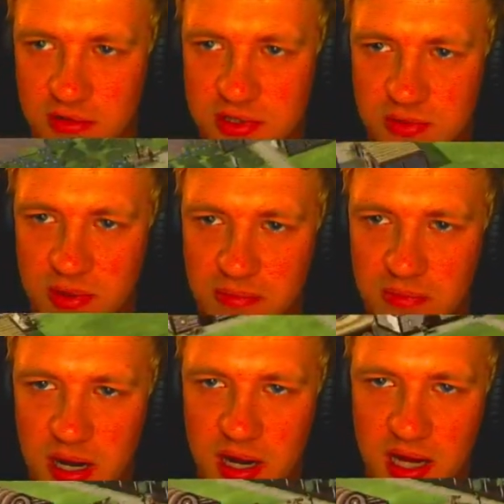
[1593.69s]
so we
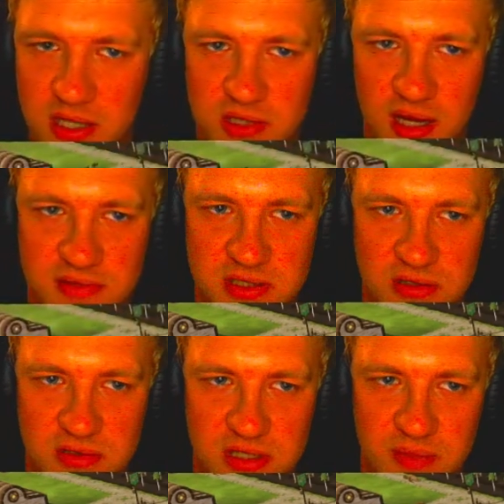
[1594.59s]
might actually have to
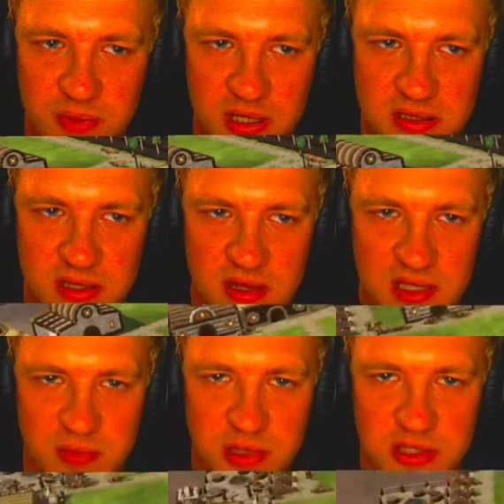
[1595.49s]
start dipping into this
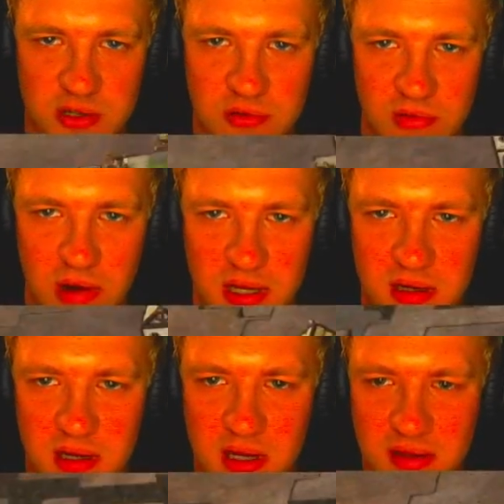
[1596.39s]
place already.
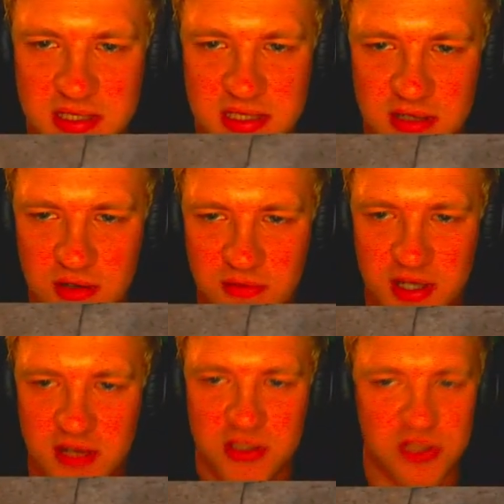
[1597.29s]
This area over
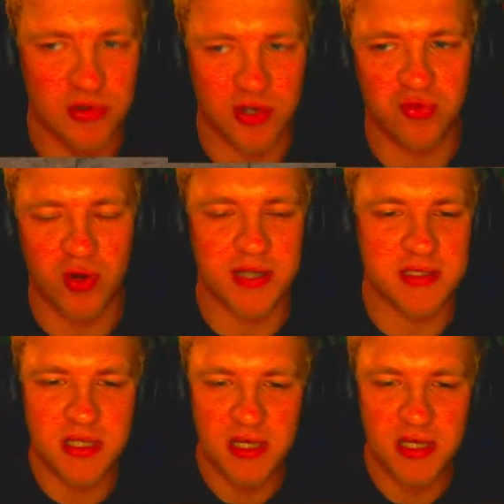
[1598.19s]
here is doing great.